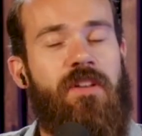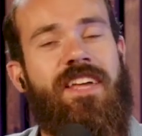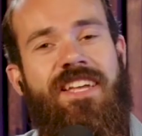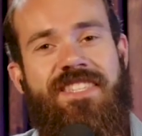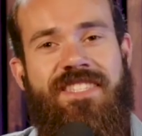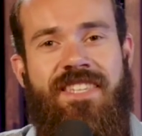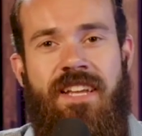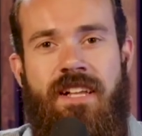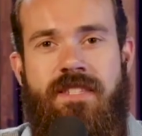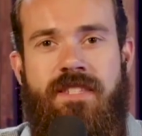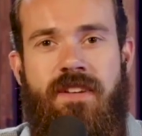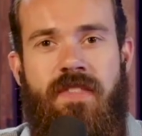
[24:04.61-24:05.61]
it's
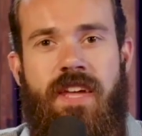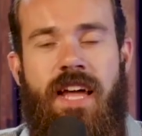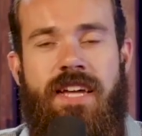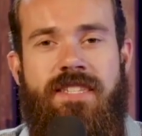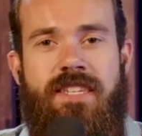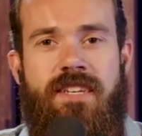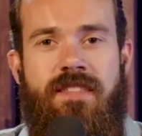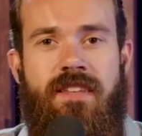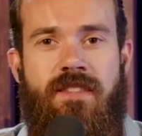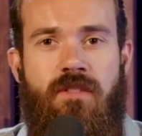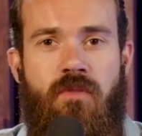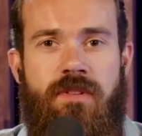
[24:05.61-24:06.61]
still that idea that
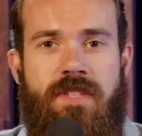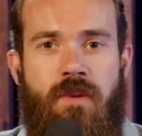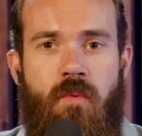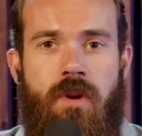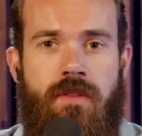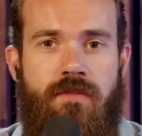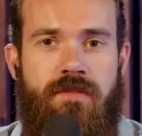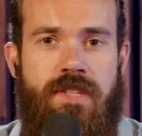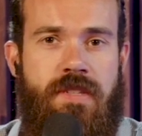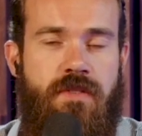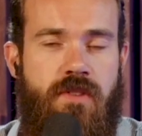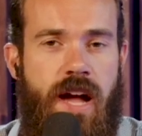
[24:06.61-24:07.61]
the Lord is at work through
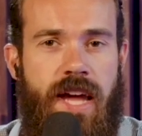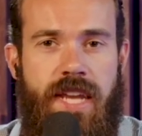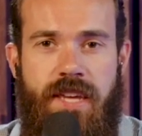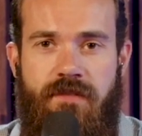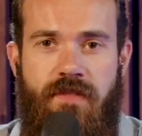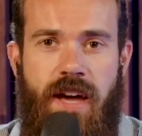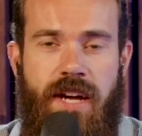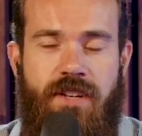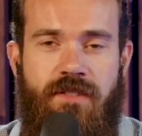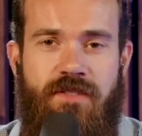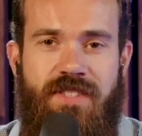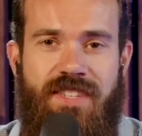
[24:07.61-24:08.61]
these variety of factors.